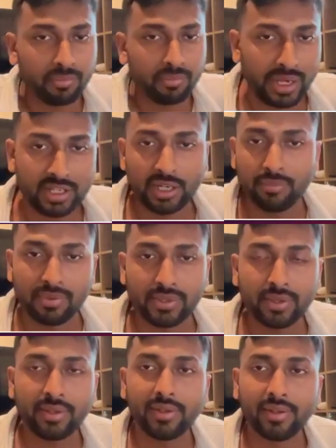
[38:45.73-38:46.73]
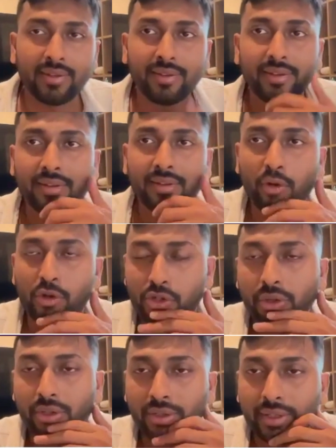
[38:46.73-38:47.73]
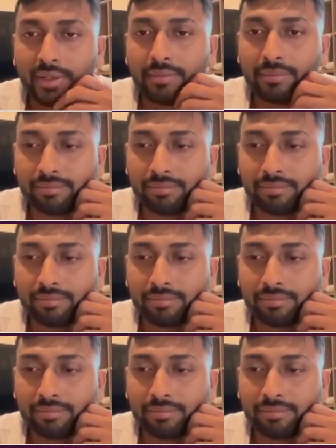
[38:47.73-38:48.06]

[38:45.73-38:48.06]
extremes, for sure. Yeah,